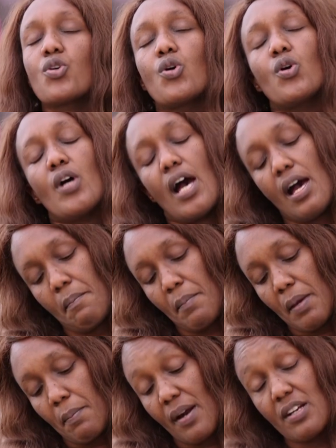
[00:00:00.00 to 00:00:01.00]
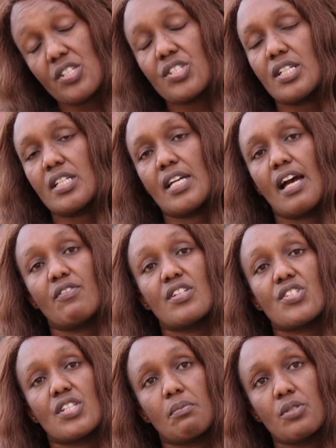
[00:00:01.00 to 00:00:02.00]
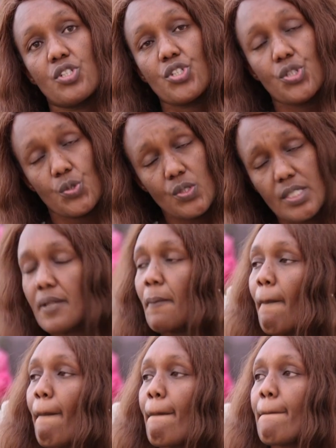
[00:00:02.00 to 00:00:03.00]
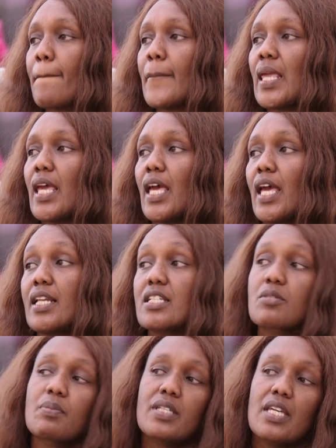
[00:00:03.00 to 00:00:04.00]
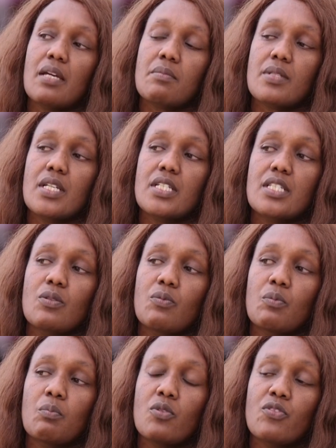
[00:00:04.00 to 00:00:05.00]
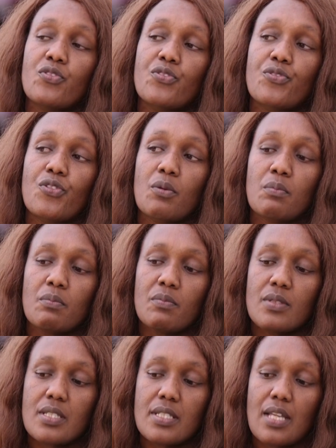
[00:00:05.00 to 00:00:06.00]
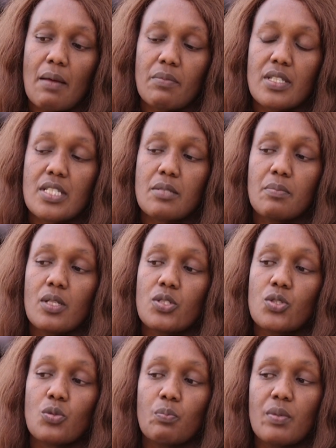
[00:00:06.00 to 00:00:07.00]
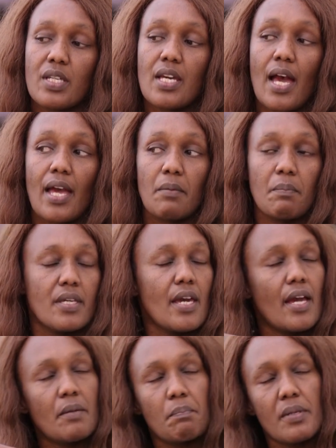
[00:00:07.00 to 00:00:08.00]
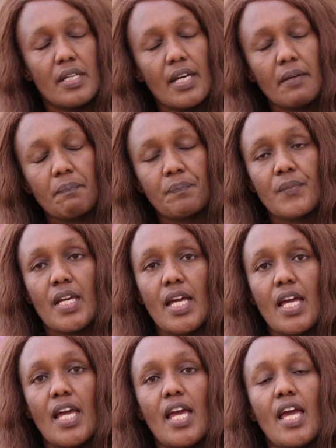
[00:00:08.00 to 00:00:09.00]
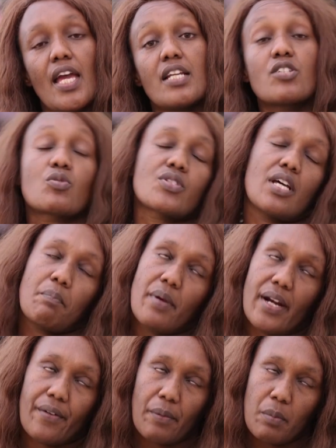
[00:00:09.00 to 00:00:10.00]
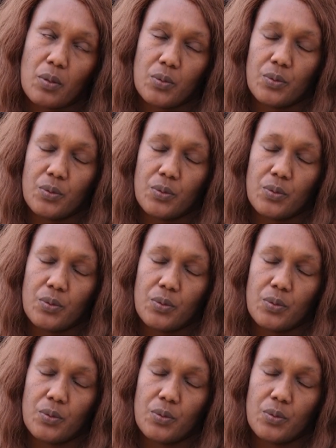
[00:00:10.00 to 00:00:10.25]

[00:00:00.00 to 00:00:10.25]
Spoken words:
So my marriage started having some issues. And it moved from something small to bigger and bigger and bigger. And it was unbearable.